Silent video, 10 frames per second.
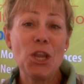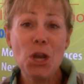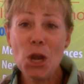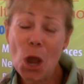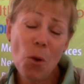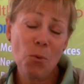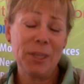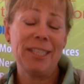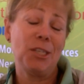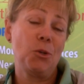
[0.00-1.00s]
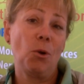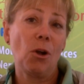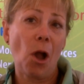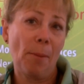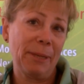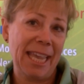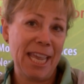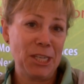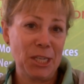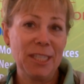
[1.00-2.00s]
no residual
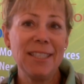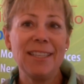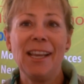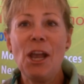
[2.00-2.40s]
complications.